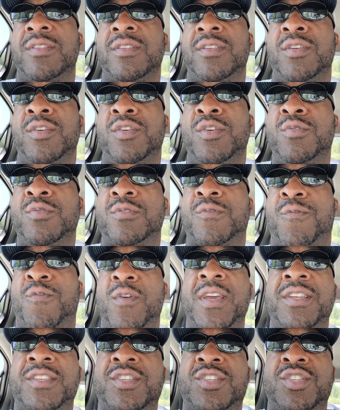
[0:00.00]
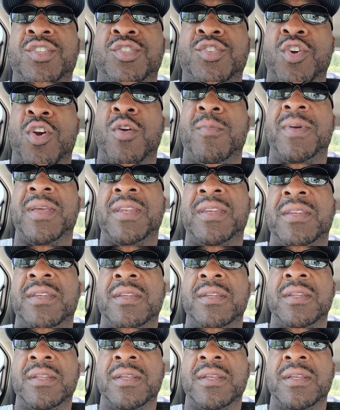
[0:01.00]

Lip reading: you use French, German,